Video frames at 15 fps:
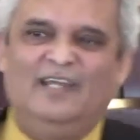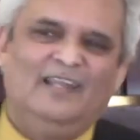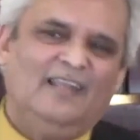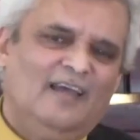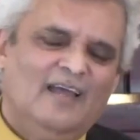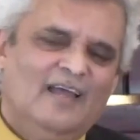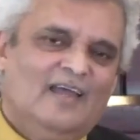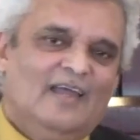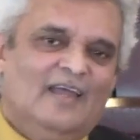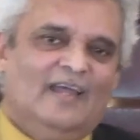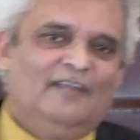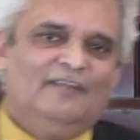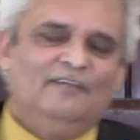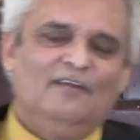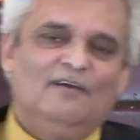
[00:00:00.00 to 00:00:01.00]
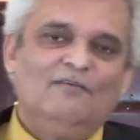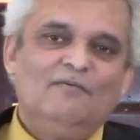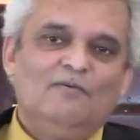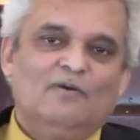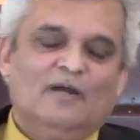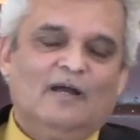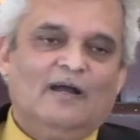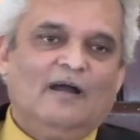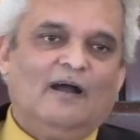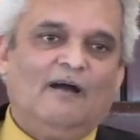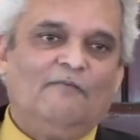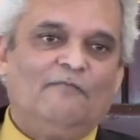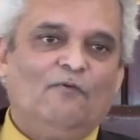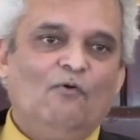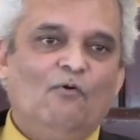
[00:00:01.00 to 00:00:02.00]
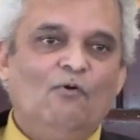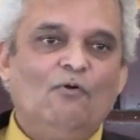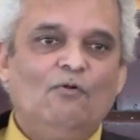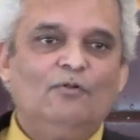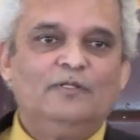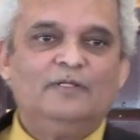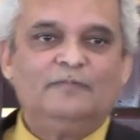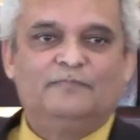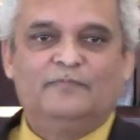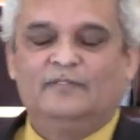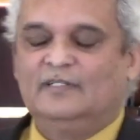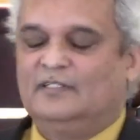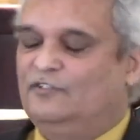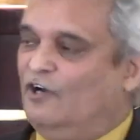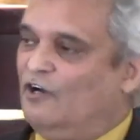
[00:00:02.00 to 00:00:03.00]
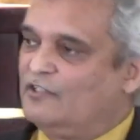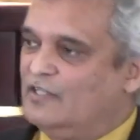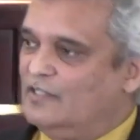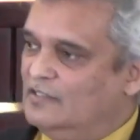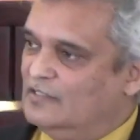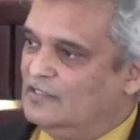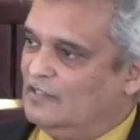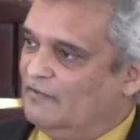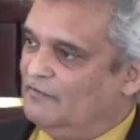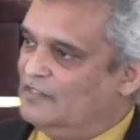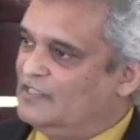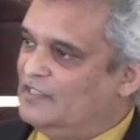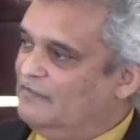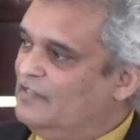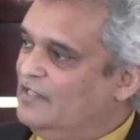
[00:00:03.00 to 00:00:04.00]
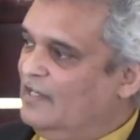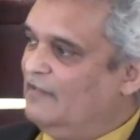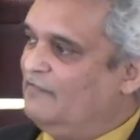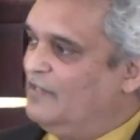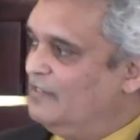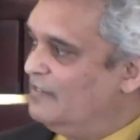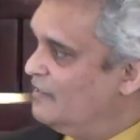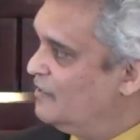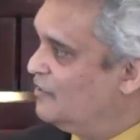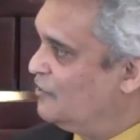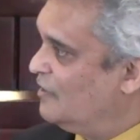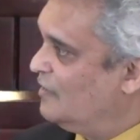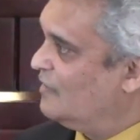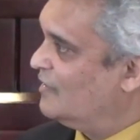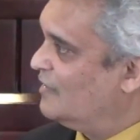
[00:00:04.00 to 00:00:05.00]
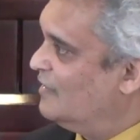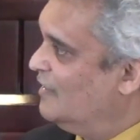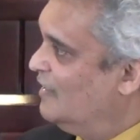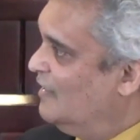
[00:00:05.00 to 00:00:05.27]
And you know, of all the doctrines of the Seventh-day Adventist Church,